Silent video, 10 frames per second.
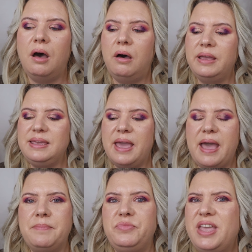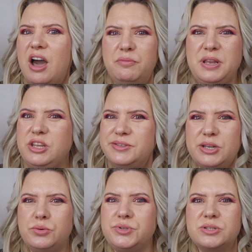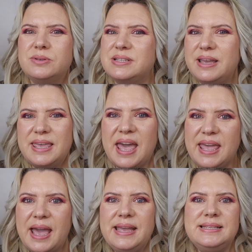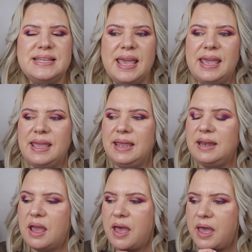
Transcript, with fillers: I um yeah I've been using all sorts like K18